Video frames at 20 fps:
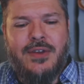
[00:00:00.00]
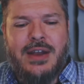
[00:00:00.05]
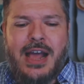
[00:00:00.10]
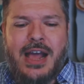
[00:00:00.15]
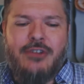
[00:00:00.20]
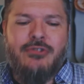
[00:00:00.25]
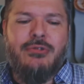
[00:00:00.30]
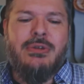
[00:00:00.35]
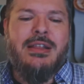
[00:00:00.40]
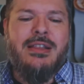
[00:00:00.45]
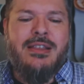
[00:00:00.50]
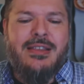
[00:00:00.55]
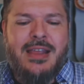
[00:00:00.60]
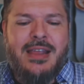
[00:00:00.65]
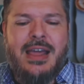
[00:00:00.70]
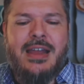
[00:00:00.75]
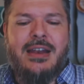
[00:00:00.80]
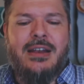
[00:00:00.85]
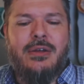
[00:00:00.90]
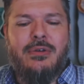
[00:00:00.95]
it actually
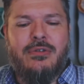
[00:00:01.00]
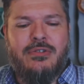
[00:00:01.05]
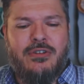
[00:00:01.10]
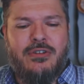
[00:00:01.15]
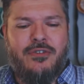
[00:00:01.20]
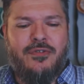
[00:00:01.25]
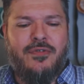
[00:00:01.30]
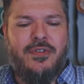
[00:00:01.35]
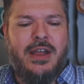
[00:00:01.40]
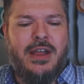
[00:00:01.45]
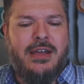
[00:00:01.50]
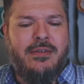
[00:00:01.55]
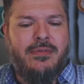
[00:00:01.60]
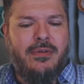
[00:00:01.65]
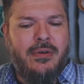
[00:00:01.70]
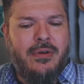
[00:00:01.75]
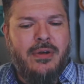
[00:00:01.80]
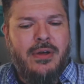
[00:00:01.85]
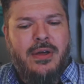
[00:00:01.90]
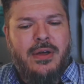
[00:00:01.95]
did lose its
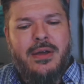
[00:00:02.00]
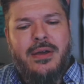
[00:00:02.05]
flavor,